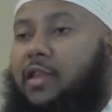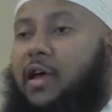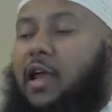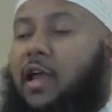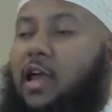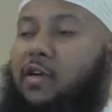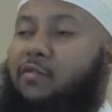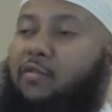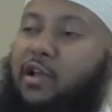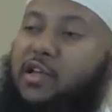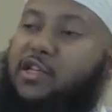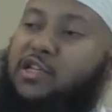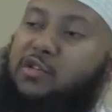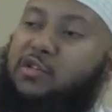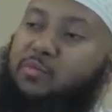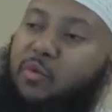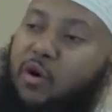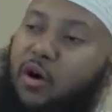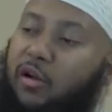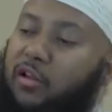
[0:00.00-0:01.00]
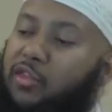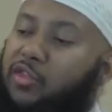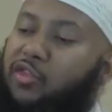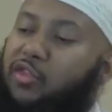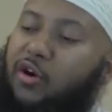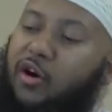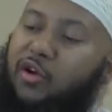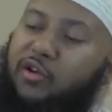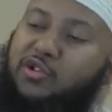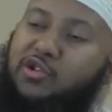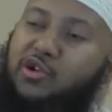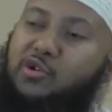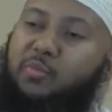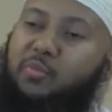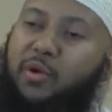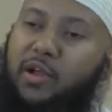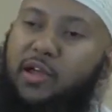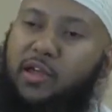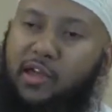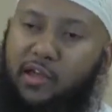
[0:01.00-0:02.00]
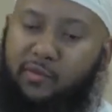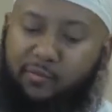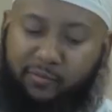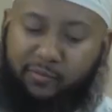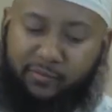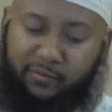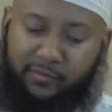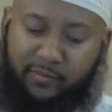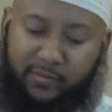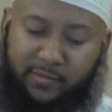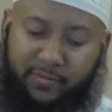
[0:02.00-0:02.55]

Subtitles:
that even a small thorn should prick him.